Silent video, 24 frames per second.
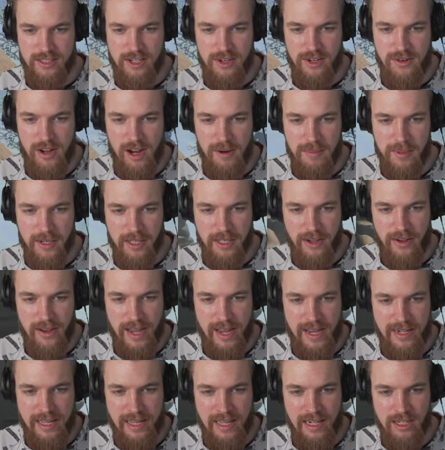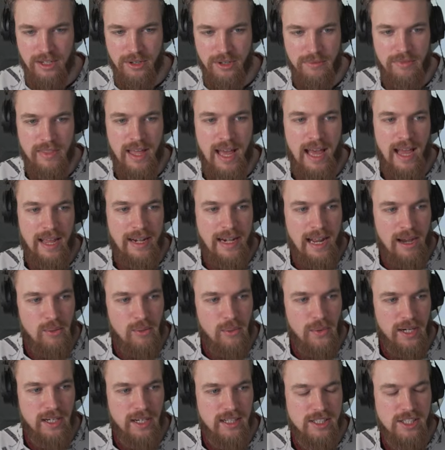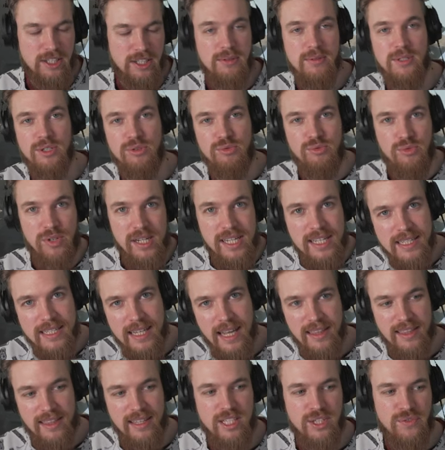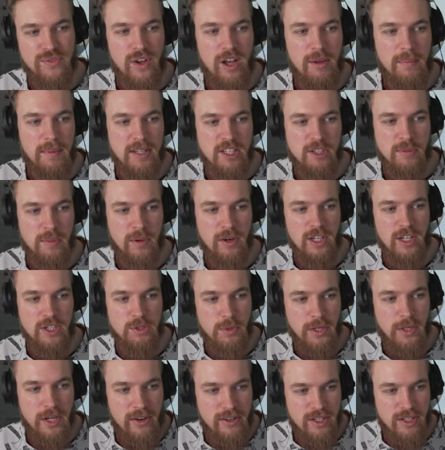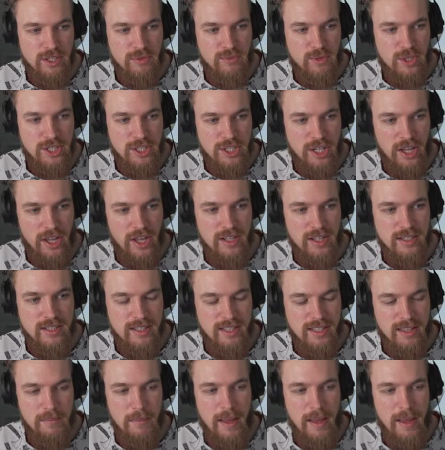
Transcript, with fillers: So I'm going to go ahead and loot that. And now what we're going to do to reset this farming spot is we're going to return to the